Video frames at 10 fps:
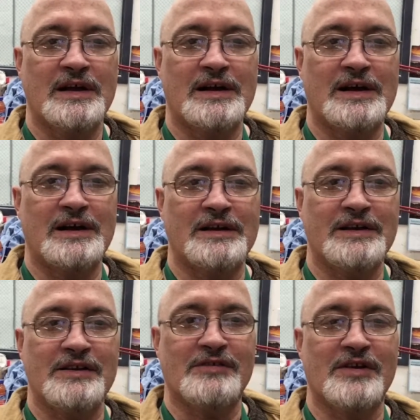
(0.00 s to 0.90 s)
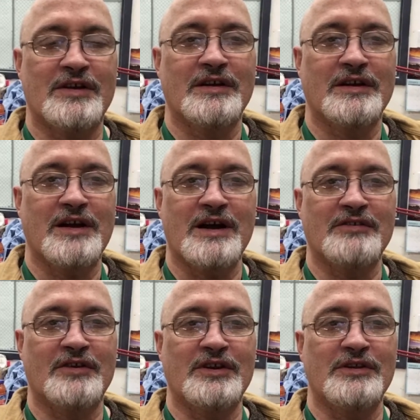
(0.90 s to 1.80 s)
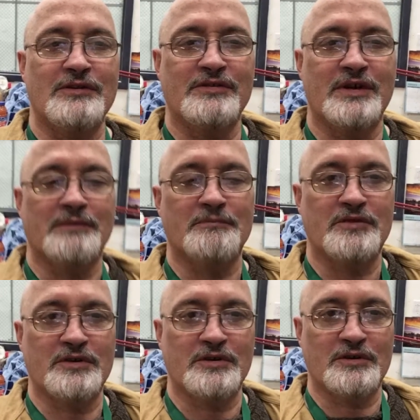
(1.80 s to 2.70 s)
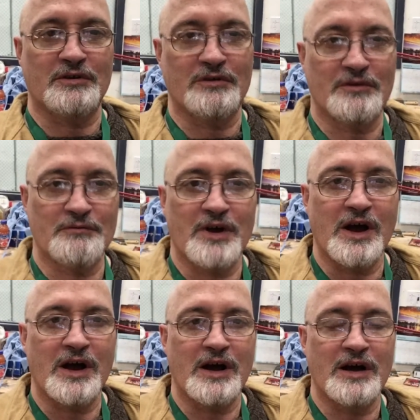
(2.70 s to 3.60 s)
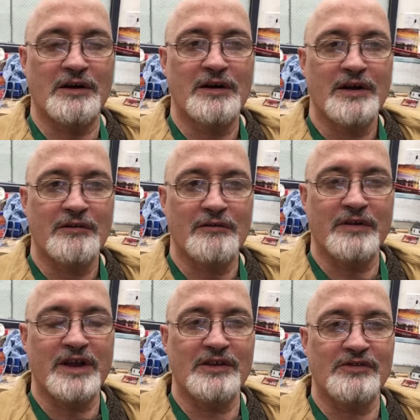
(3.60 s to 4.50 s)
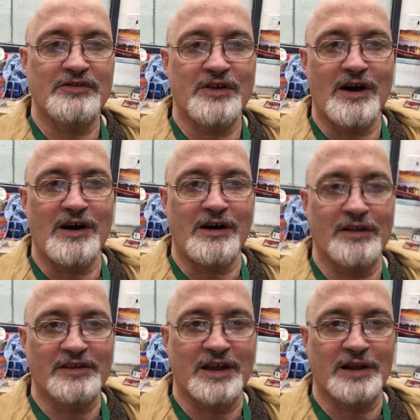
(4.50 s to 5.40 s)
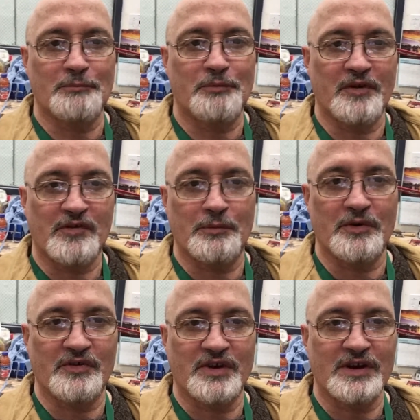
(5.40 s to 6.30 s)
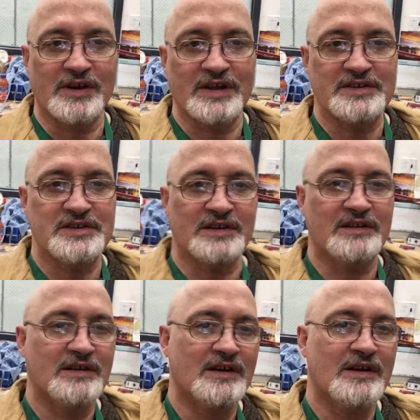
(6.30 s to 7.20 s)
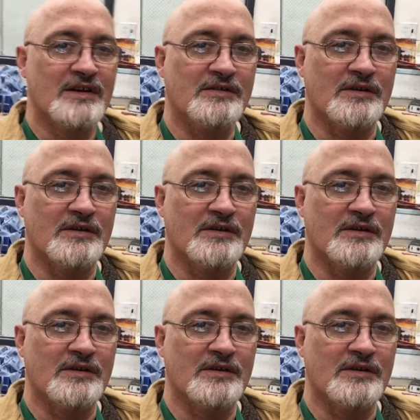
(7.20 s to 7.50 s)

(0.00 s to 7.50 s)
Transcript: Uh, he's God's going to use him to uh, reinstall the kingdom principles in our nation.